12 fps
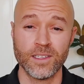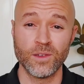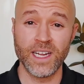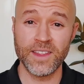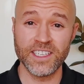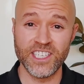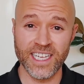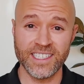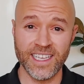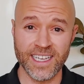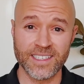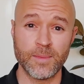So now that
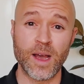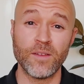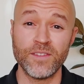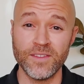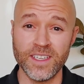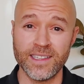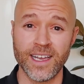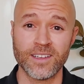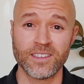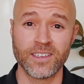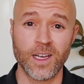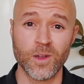Jesse has about
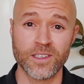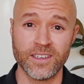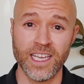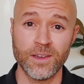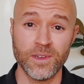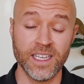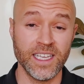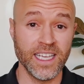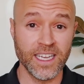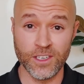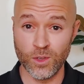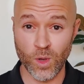$50,000 in equity,
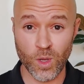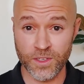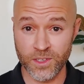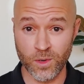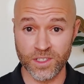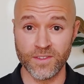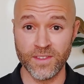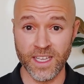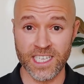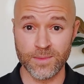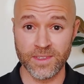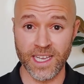he could do all sorts of
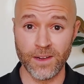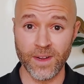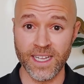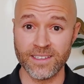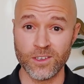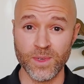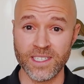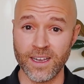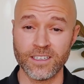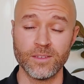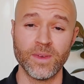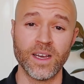things with that, right? So we talked